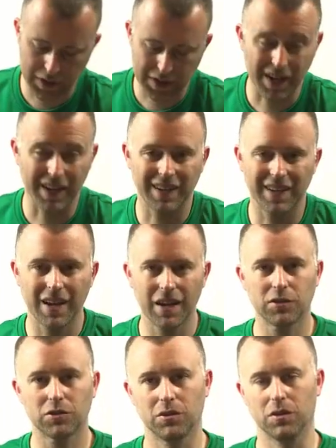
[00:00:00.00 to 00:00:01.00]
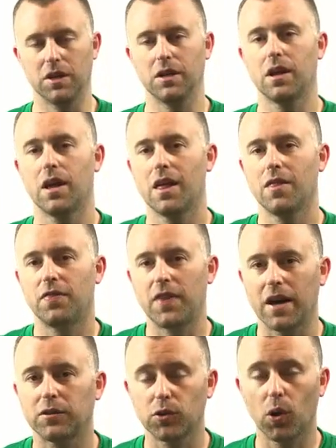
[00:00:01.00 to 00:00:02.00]
it's not canceling.
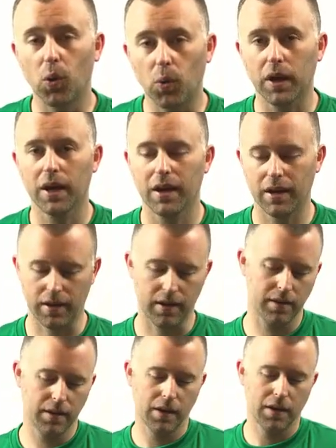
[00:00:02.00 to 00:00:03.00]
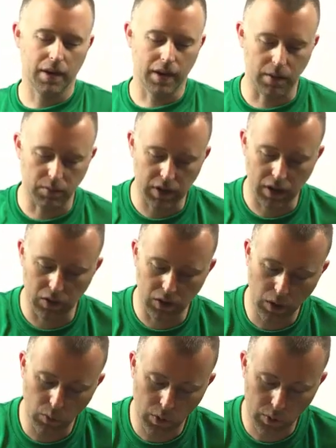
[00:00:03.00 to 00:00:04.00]
That's okay. You got to look
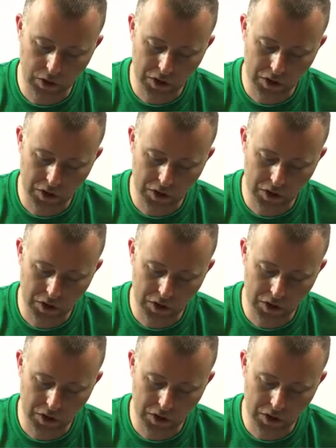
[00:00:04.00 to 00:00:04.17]
at what we're